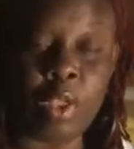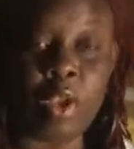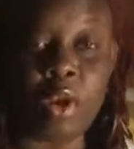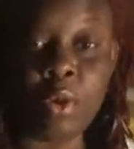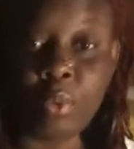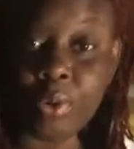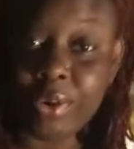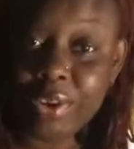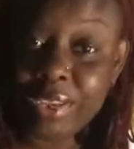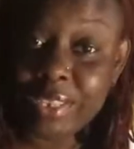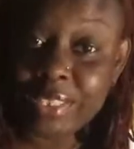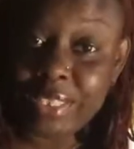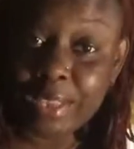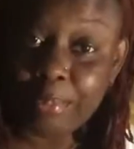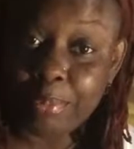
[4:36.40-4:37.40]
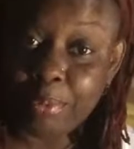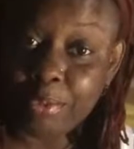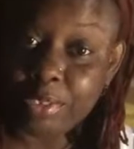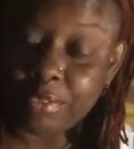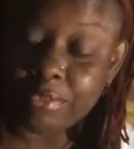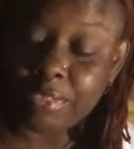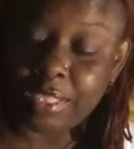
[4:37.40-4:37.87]
What are examples
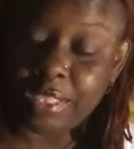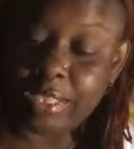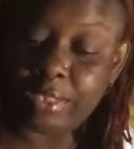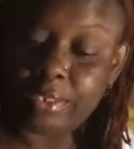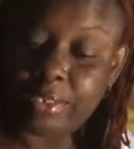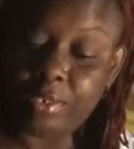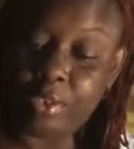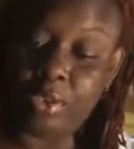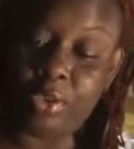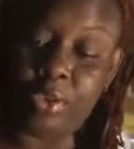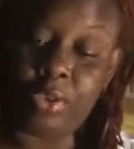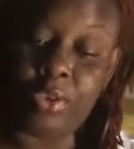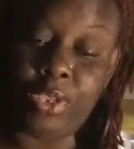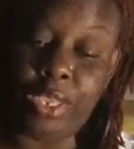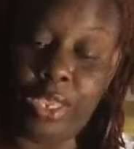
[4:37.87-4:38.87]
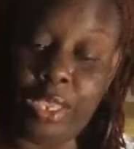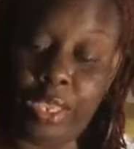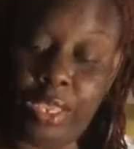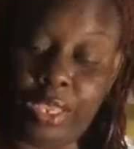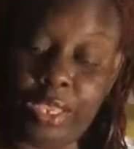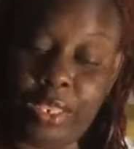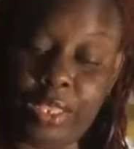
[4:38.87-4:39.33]
of that?
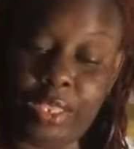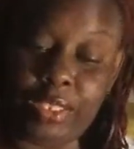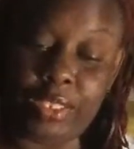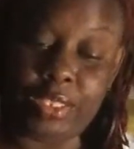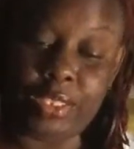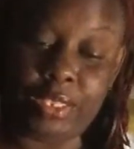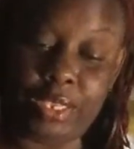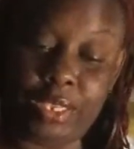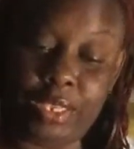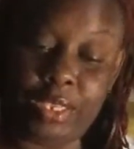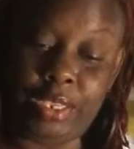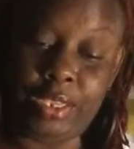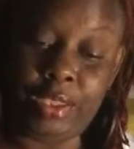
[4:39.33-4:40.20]
Okay, let's see.